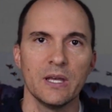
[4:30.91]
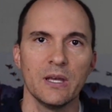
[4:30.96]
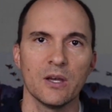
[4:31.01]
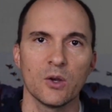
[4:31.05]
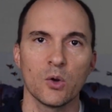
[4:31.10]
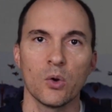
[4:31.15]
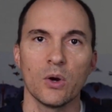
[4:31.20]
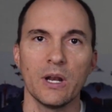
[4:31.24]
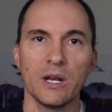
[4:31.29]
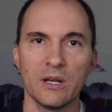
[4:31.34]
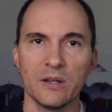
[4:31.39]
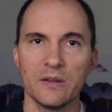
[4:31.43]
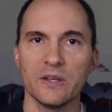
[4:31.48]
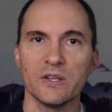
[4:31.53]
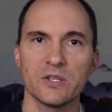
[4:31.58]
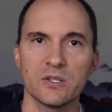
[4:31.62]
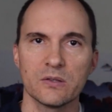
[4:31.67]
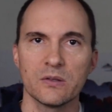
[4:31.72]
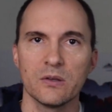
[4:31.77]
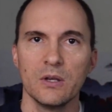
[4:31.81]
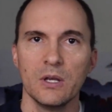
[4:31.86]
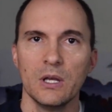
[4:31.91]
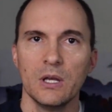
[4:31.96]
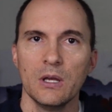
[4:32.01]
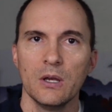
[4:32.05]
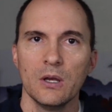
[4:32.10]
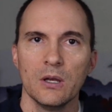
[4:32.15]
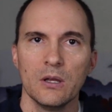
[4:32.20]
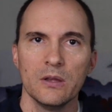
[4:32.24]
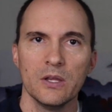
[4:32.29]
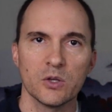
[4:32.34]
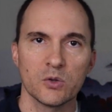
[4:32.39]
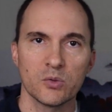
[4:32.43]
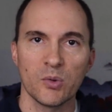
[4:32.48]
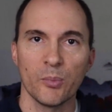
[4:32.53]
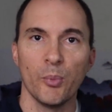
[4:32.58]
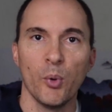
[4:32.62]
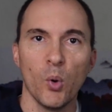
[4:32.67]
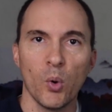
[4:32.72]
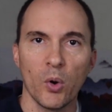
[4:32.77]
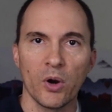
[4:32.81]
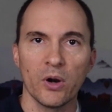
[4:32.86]
According to this
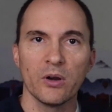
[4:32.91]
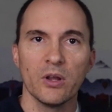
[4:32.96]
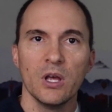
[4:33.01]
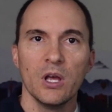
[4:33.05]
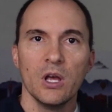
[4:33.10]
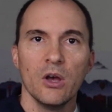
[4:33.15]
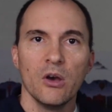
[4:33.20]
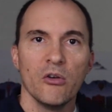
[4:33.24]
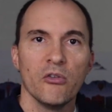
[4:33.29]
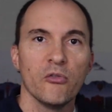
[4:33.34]
report,